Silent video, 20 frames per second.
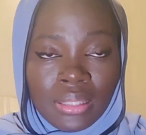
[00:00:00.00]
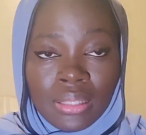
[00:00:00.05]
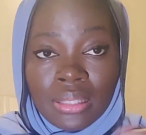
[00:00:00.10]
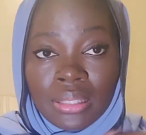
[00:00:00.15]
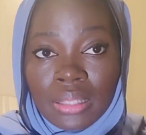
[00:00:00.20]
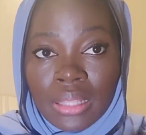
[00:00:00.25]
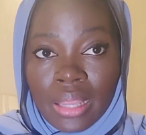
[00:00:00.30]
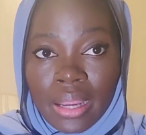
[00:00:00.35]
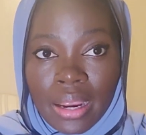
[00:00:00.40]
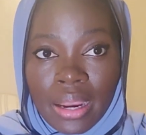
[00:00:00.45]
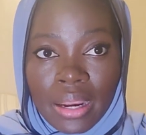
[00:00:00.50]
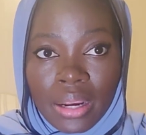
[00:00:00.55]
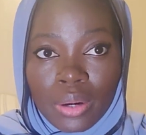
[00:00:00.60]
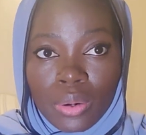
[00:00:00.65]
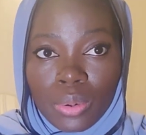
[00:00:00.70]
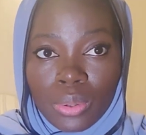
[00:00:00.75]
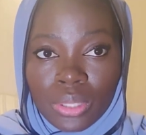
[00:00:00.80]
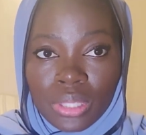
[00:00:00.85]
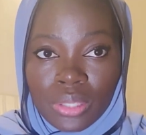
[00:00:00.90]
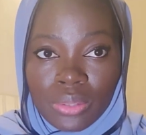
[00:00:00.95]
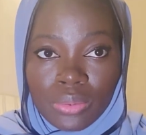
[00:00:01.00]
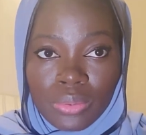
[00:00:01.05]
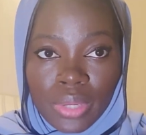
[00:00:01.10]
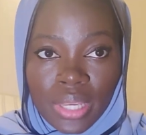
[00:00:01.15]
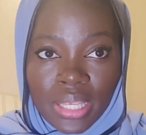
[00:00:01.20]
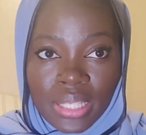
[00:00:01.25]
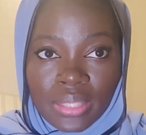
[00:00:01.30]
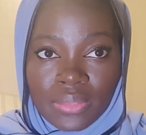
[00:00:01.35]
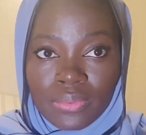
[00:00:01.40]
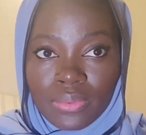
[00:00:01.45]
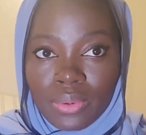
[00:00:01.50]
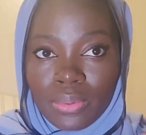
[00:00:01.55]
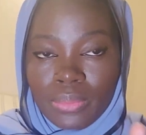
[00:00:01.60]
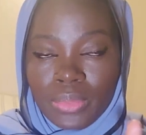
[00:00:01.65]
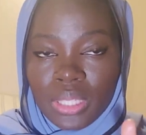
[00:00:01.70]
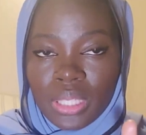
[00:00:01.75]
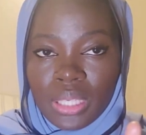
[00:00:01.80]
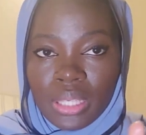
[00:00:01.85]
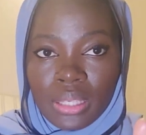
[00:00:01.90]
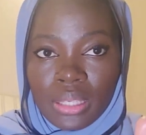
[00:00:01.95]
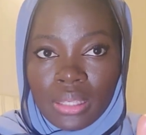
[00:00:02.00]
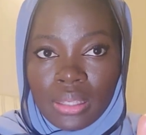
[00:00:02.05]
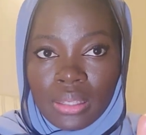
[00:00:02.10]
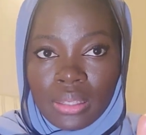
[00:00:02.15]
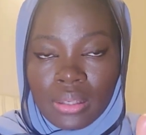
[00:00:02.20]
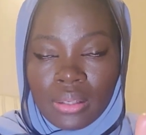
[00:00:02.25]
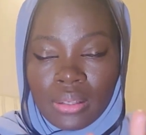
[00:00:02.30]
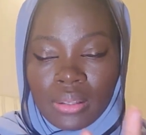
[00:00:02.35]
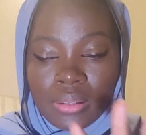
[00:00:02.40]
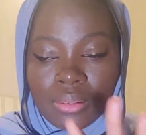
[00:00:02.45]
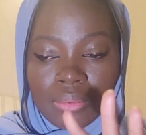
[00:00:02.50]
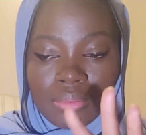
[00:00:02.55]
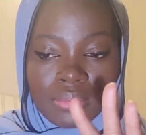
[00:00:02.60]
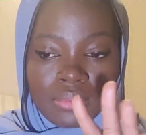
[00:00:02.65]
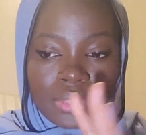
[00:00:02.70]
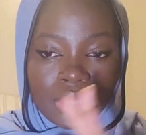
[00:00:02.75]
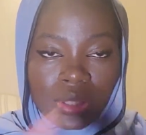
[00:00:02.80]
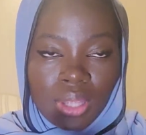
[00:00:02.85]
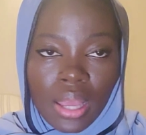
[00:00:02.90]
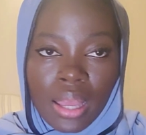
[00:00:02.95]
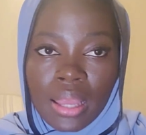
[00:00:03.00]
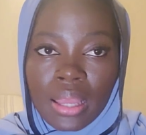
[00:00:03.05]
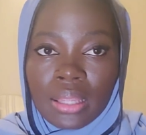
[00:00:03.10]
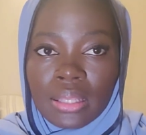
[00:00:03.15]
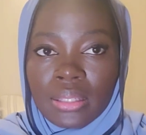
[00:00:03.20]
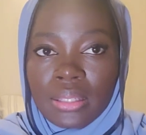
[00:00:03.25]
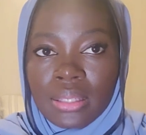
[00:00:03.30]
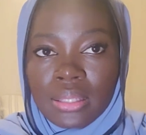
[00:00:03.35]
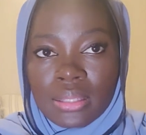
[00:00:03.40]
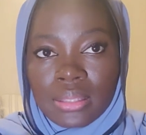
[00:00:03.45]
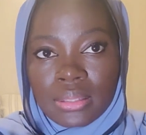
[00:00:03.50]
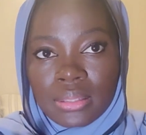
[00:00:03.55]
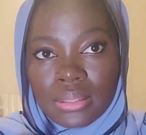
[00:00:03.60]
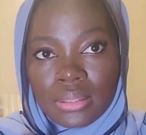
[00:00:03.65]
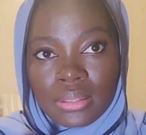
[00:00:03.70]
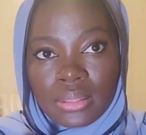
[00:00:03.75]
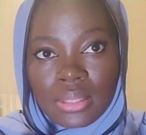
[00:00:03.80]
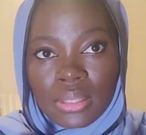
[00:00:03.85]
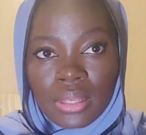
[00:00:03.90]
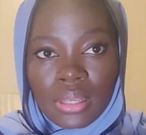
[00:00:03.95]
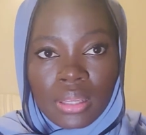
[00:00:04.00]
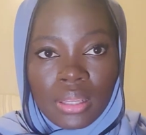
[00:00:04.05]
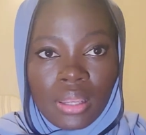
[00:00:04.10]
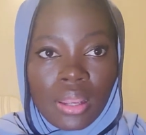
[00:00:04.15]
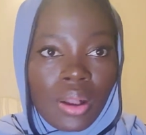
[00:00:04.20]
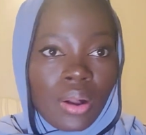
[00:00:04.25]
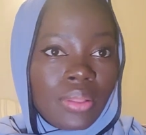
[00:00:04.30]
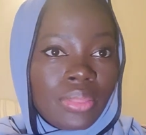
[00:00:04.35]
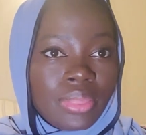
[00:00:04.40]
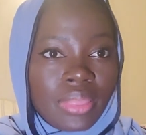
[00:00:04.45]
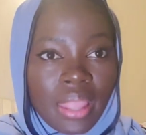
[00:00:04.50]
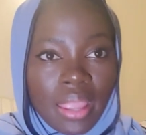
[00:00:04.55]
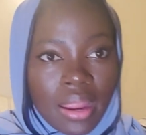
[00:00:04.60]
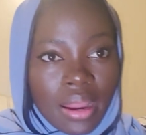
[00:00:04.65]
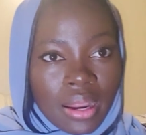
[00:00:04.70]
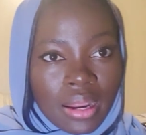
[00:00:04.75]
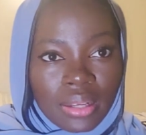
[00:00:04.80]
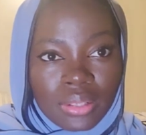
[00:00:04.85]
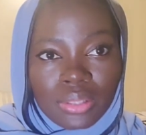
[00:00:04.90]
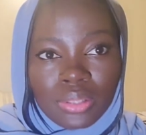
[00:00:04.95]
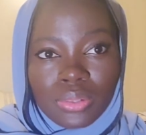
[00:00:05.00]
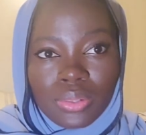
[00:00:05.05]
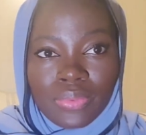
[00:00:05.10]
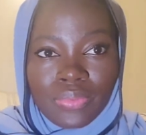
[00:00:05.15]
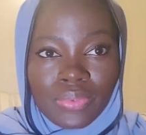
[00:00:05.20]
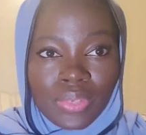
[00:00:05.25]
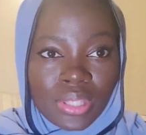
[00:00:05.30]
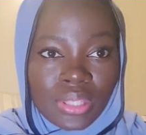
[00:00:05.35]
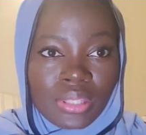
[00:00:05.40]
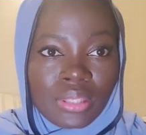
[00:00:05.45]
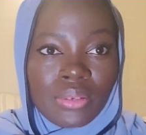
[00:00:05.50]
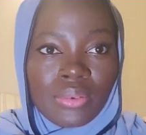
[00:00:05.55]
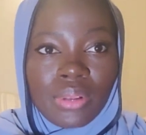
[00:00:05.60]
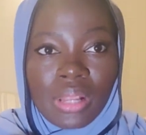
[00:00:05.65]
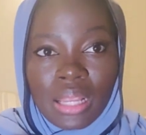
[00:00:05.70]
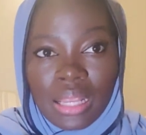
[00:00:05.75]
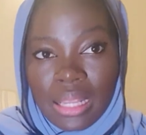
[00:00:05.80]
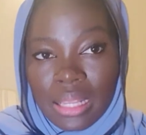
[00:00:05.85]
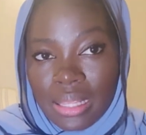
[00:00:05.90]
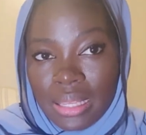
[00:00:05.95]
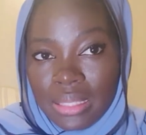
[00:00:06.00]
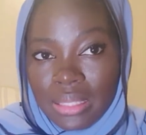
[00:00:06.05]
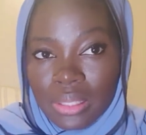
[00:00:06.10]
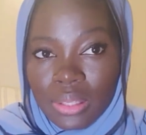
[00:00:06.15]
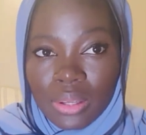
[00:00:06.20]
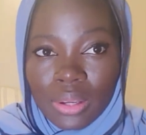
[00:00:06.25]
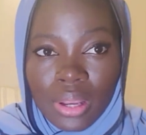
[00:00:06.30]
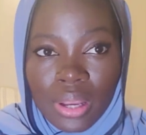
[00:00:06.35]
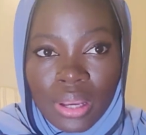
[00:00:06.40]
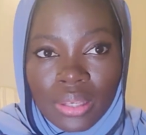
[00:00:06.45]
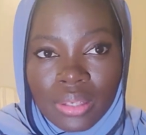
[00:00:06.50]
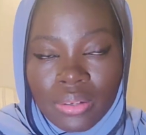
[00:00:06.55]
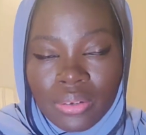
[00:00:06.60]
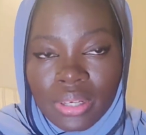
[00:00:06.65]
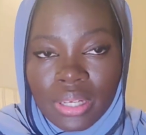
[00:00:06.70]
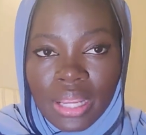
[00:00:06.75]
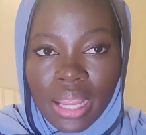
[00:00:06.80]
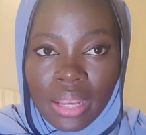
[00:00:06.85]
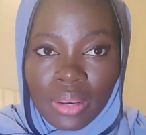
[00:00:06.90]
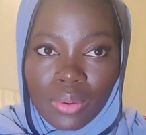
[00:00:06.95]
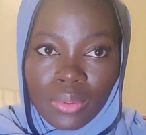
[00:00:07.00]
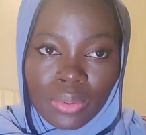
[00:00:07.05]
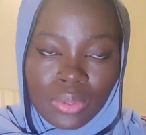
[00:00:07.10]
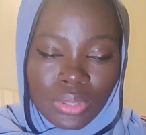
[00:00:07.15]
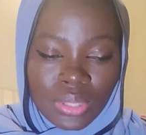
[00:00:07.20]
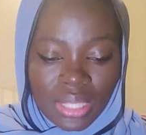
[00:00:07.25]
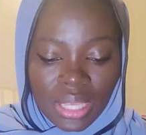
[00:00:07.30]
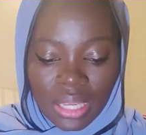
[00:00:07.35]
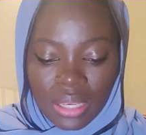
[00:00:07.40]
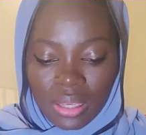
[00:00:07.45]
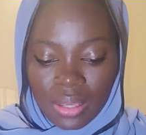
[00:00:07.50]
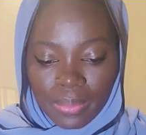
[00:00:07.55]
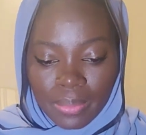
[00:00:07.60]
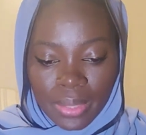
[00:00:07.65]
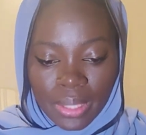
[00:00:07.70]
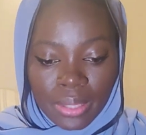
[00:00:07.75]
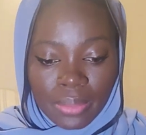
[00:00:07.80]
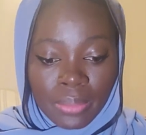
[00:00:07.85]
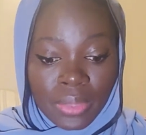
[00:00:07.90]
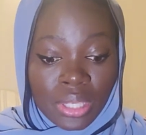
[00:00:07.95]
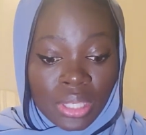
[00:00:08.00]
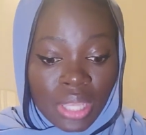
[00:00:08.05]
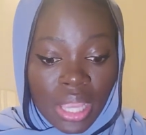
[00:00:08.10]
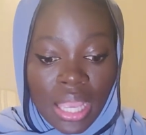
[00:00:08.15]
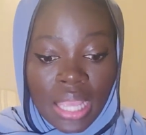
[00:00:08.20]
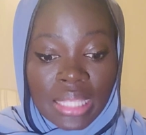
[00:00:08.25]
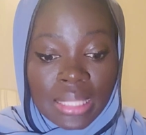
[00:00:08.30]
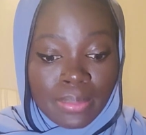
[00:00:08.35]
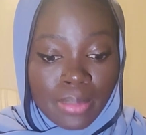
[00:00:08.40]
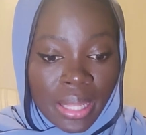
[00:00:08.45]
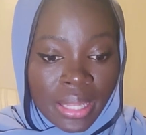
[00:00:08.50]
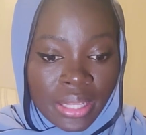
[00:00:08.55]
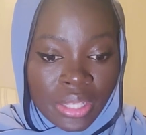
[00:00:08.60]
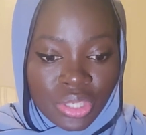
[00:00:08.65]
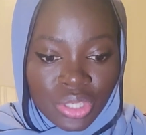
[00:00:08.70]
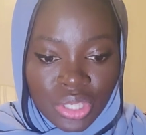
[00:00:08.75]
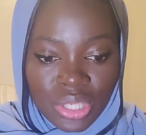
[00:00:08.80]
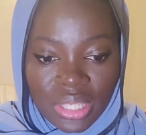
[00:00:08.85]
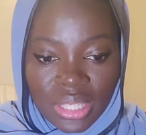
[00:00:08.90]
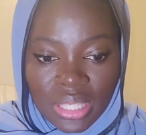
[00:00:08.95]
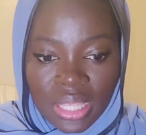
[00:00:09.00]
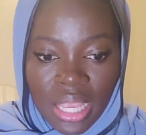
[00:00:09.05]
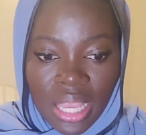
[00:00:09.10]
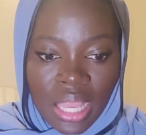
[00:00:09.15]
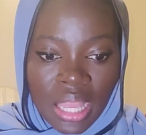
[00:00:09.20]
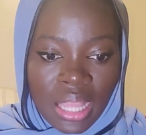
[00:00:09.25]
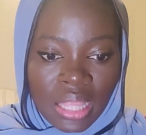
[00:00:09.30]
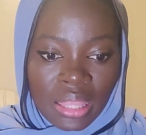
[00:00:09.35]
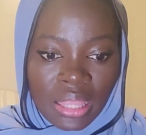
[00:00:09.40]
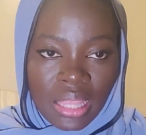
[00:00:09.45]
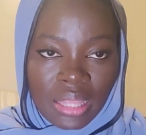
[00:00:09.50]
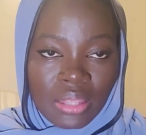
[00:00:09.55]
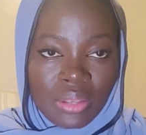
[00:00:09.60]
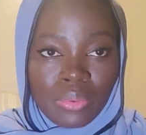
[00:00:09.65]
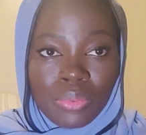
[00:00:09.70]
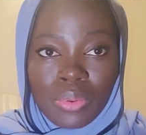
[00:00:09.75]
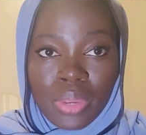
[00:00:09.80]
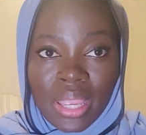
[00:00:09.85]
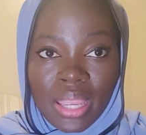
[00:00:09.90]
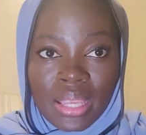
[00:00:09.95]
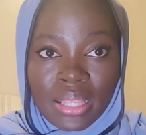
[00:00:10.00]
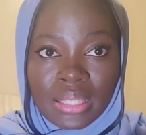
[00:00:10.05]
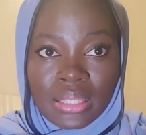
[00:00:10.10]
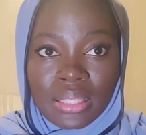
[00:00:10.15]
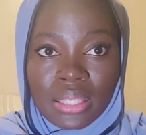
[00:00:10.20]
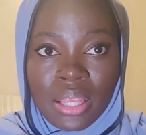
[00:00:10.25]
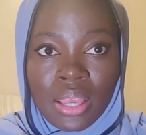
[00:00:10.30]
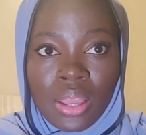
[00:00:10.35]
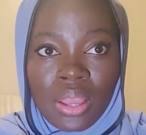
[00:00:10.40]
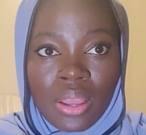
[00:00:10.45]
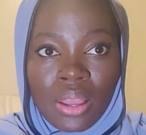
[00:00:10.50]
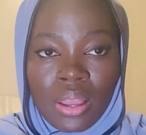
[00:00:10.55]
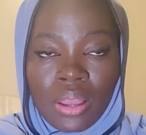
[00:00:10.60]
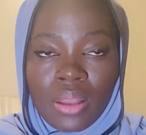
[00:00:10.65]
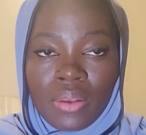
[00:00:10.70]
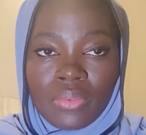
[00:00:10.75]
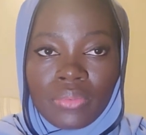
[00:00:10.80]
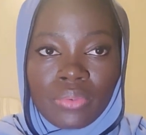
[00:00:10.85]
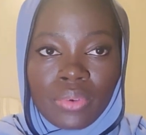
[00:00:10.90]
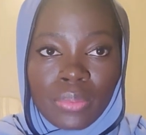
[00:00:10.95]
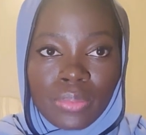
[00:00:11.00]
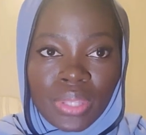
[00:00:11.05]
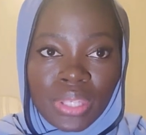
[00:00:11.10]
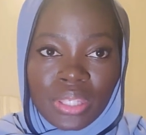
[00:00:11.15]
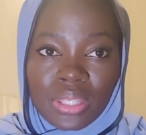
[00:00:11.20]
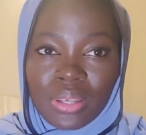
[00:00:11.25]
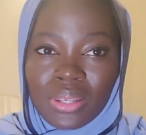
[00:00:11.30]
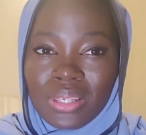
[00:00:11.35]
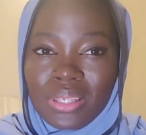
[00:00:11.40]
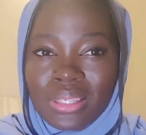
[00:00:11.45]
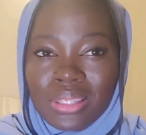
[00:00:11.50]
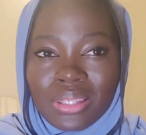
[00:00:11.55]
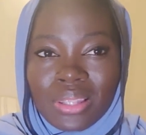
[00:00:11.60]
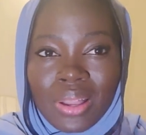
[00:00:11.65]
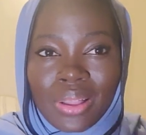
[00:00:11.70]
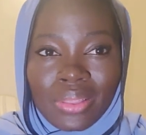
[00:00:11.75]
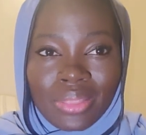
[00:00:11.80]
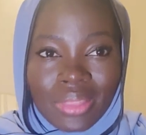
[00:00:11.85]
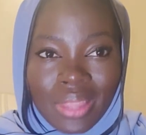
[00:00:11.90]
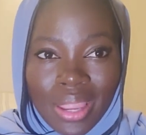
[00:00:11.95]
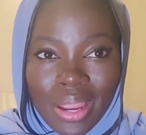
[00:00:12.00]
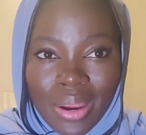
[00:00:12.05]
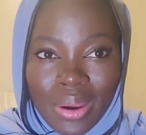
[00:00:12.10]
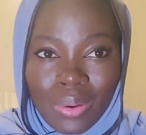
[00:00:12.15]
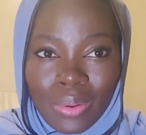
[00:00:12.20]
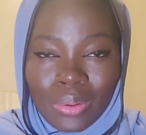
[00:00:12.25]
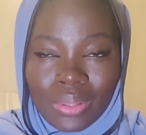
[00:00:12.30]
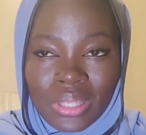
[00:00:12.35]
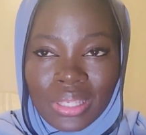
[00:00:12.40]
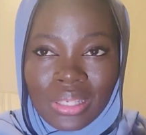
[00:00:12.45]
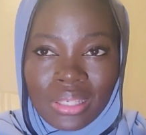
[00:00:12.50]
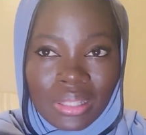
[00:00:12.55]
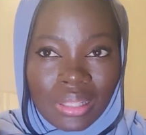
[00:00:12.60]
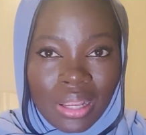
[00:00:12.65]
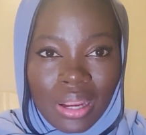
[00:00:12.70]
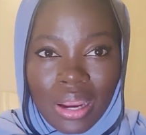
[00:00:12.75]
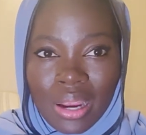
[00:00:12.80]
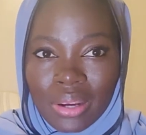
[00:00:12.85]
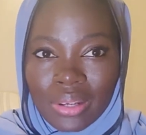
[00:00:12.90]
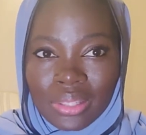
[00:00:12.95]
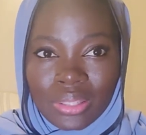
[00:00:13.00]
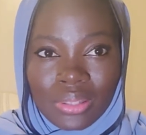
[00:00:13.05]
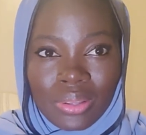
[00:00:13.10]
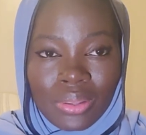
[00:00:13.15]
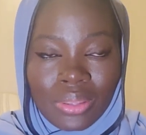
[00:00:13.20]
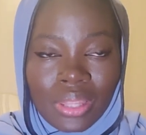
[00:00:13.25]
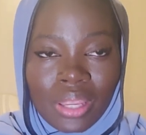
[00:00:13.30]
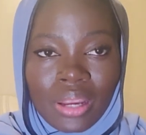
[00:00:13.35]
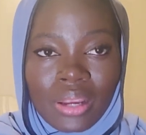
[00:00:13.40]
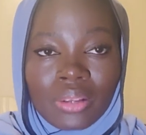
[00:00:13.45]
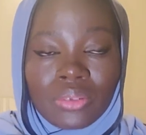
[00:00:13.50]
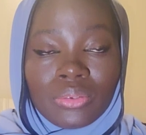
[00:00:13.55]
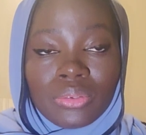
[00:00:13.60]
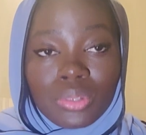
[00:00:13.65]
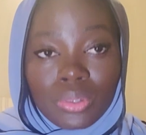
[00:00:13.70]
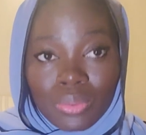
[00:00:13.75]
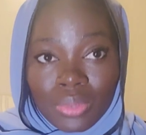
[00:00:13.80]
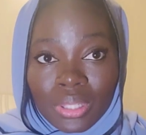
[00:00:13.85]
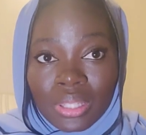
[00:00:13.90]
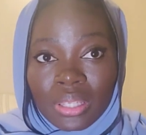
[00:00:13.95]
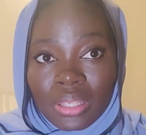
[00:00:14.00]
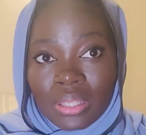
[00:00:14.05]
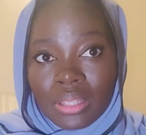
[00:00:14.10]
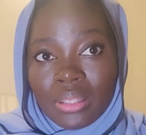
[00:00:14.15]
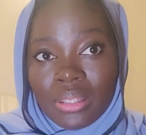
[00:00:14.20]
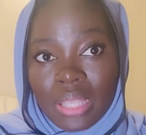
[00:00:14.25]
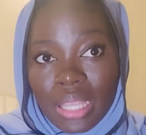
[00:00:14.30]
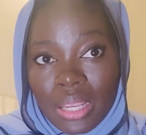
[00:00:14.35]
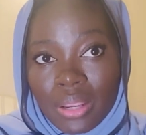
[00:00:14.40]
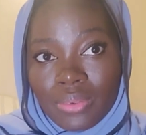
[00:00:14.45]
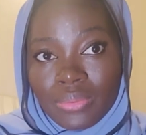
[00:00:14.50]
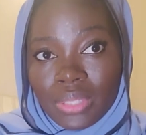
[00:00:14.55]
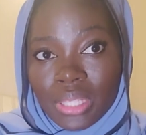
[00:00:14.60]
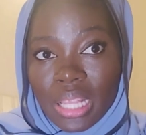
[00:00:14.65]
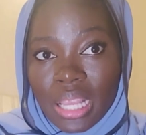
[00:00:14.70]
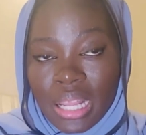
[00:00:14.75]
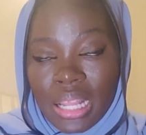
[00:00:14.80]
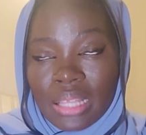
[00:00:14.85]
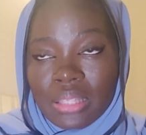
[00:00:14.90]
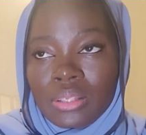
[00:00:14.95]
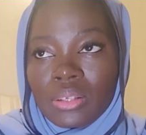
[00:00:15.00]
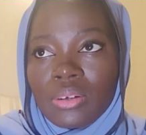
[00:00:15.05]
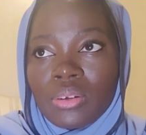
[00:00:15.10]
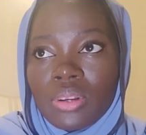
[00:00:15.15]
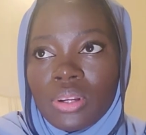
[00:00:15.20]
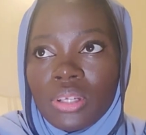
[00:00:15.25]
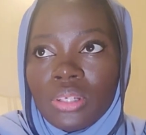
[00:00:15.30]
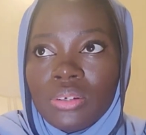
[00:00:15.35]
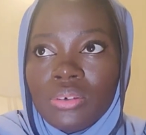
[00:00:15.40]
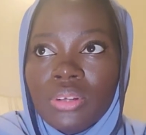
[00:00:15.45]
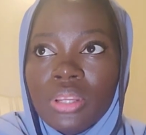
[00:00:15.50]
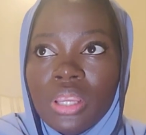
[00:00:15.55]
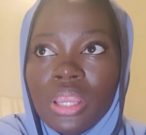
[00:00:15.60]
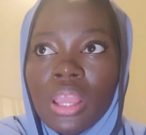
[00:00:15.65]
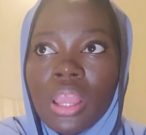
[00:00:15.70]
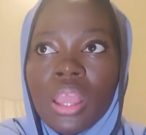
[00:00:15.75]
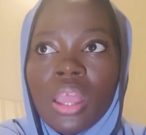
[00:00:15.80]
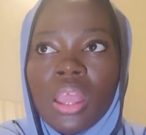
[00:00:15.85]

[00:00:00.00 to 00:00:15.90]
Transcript: glare or the rays from the sun is not there, if it's doing that. So Qadr and all those kind of explanations that the rays from the sun is not there, or the glare is not there during the day of the Lailatul Qadr.